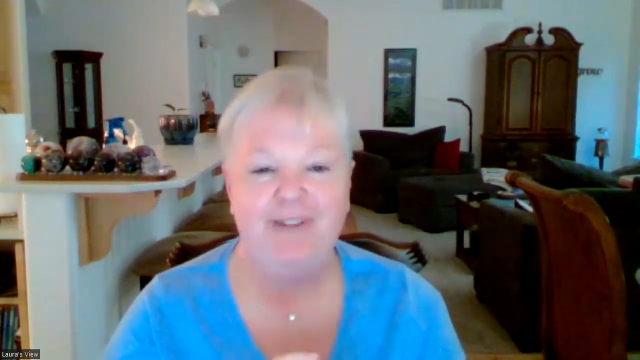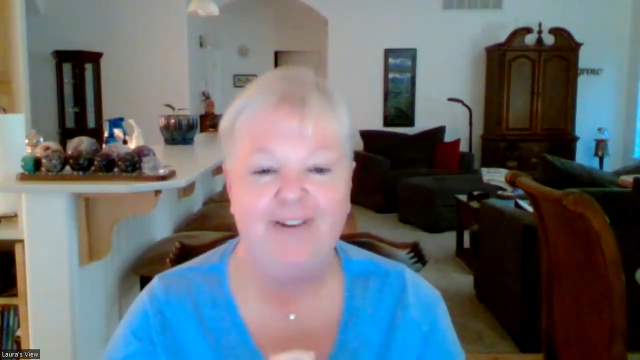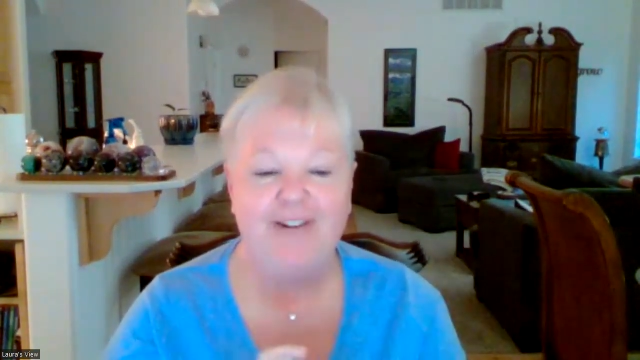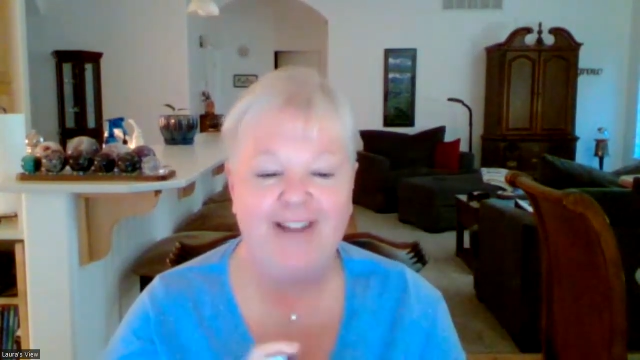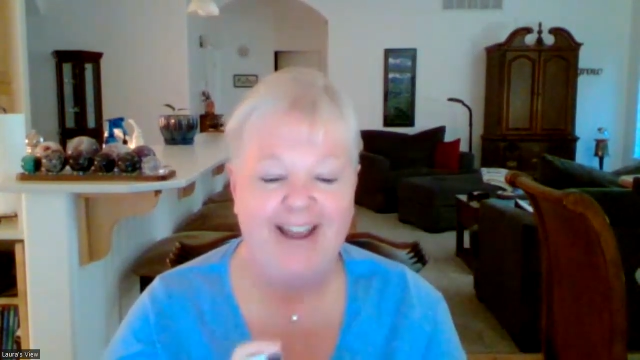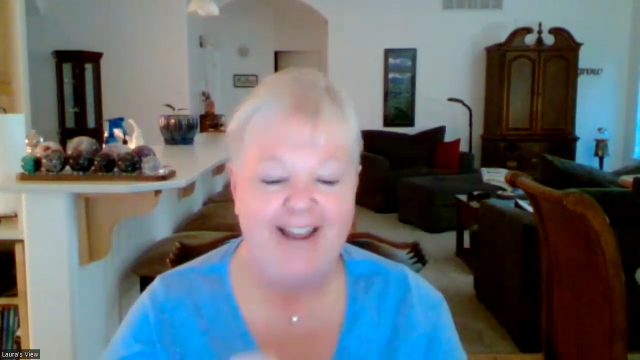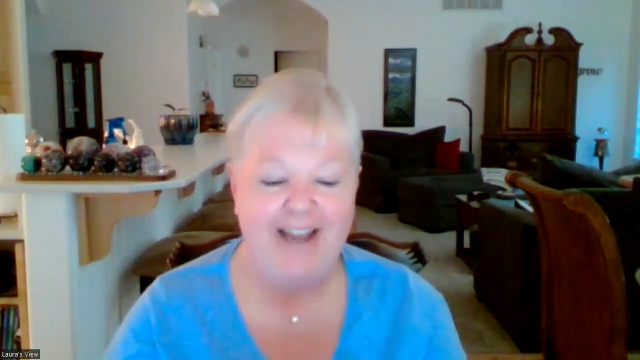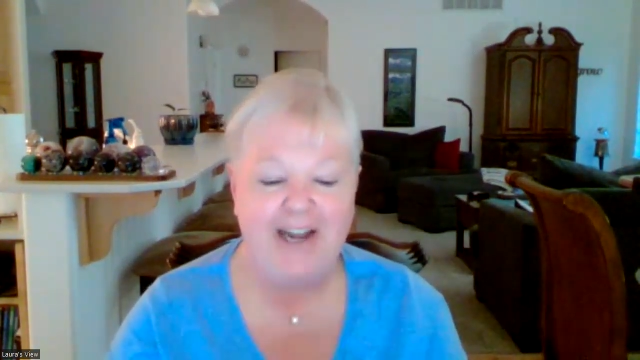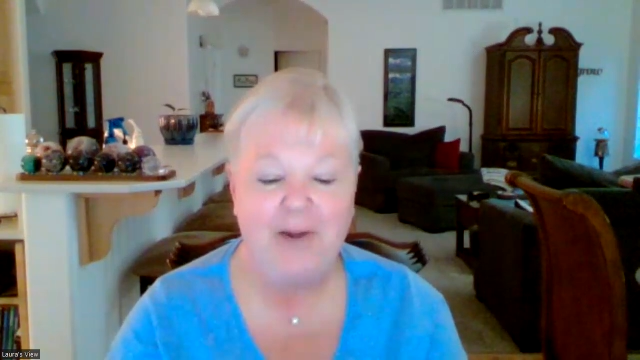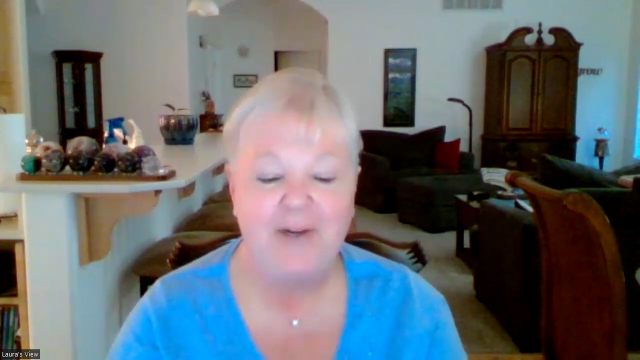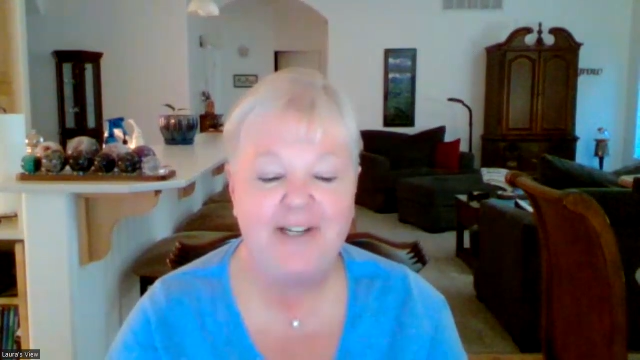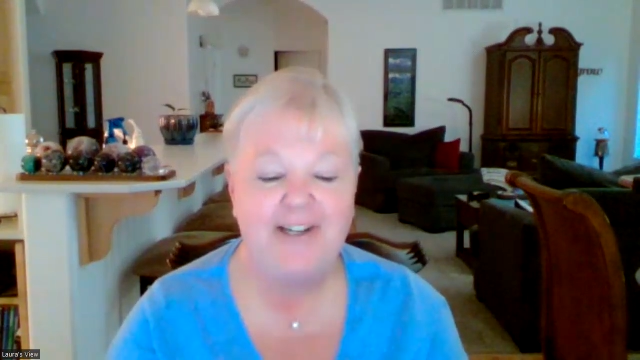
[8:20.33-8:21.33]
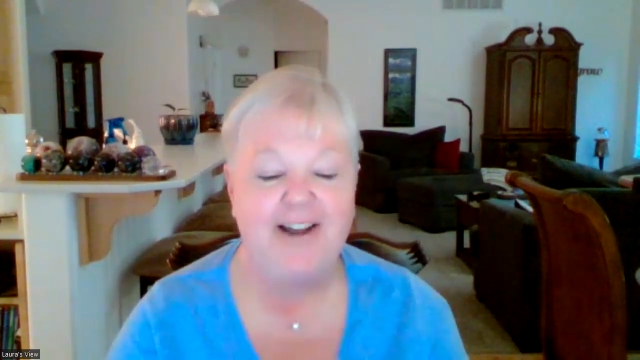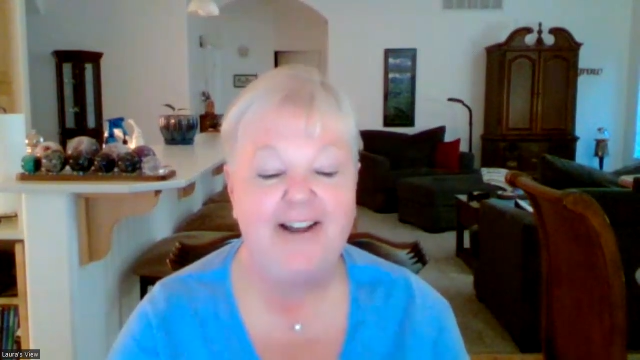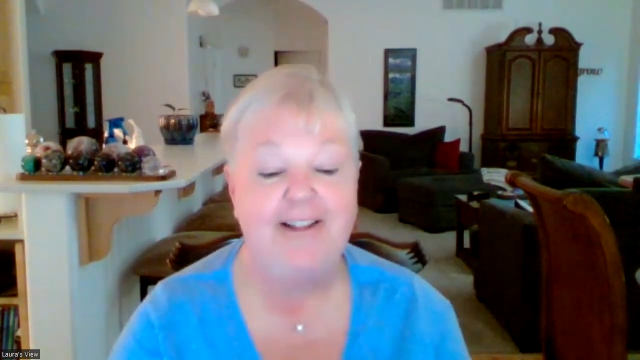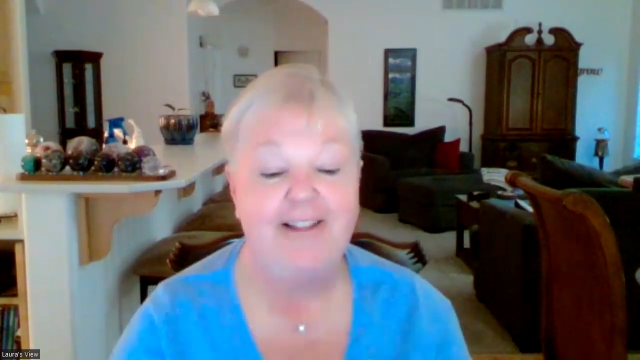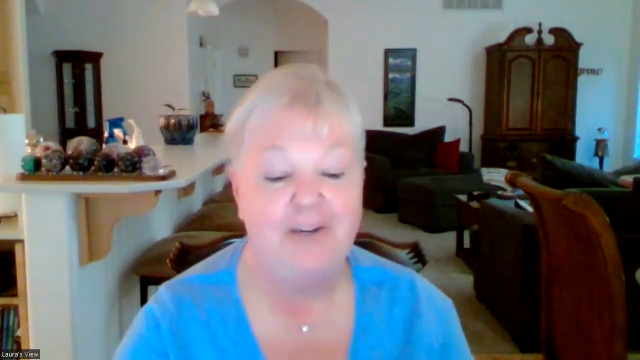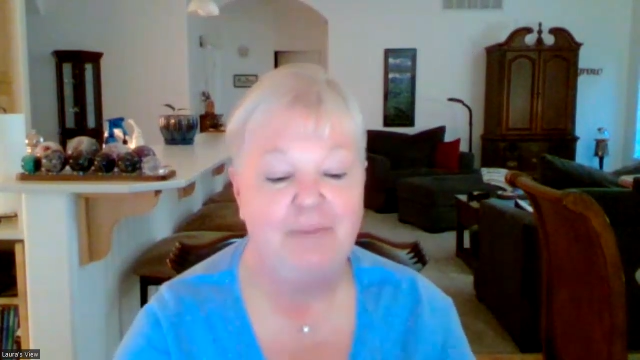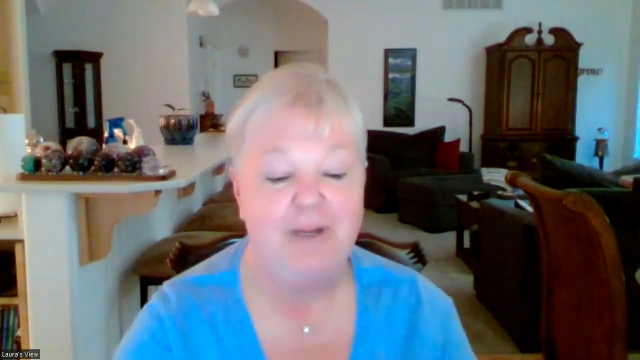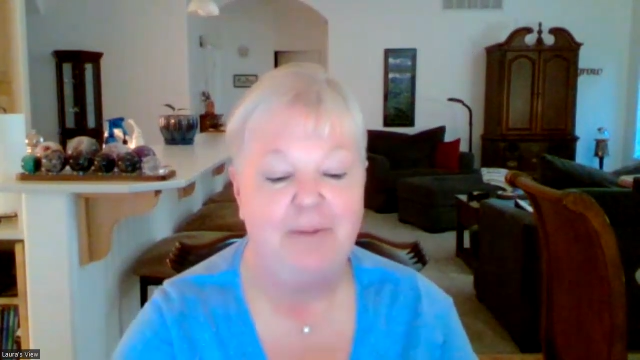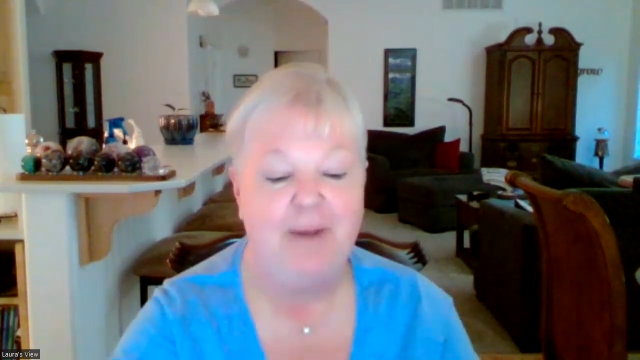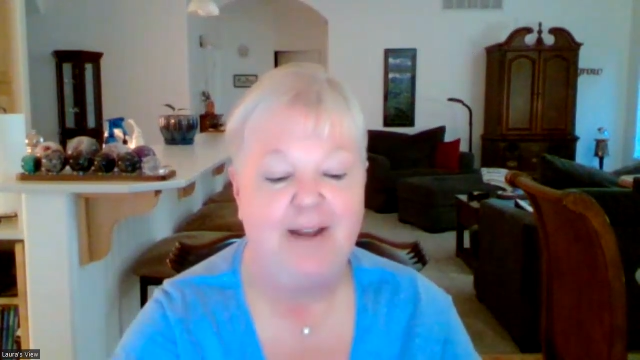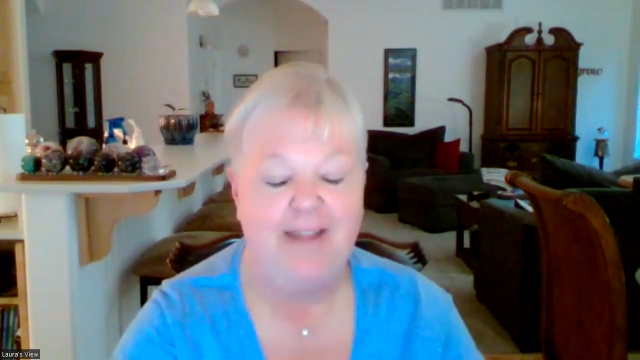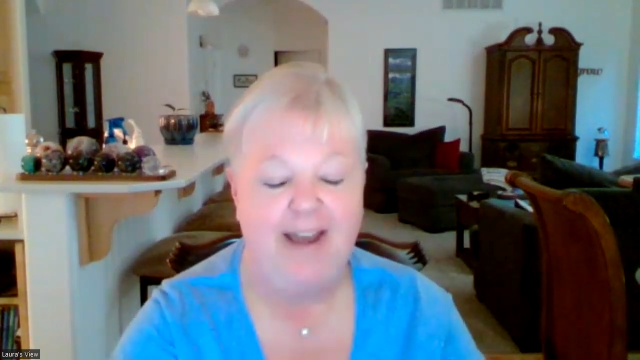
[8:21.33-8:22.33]
Okay? And I want to talk a little bit
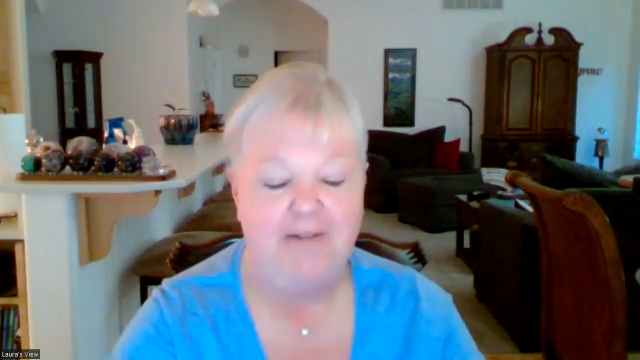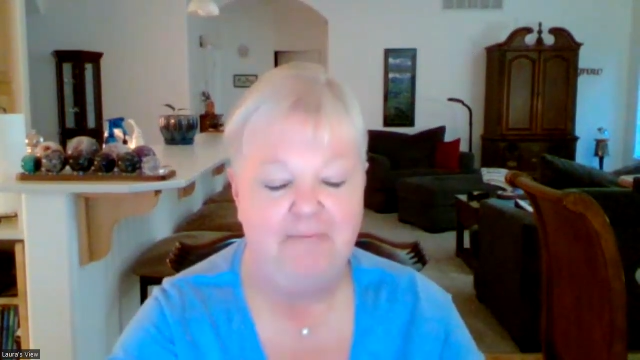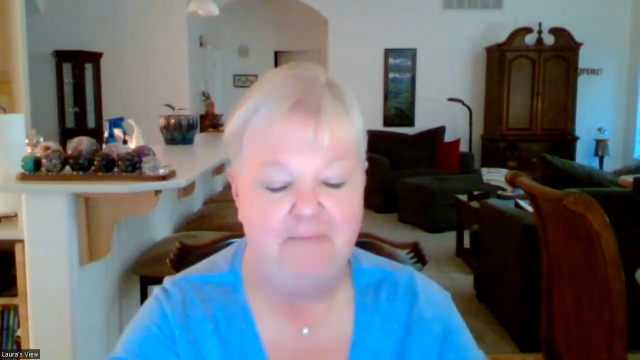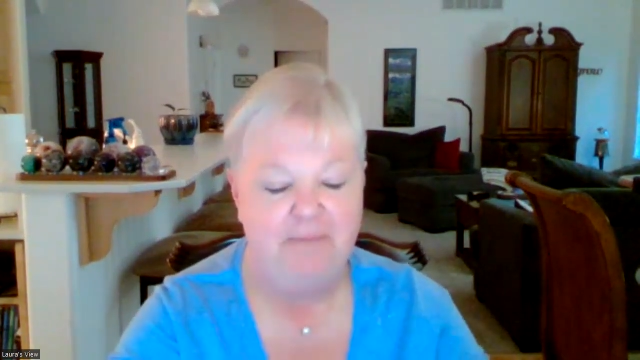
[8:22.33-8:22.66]
about that.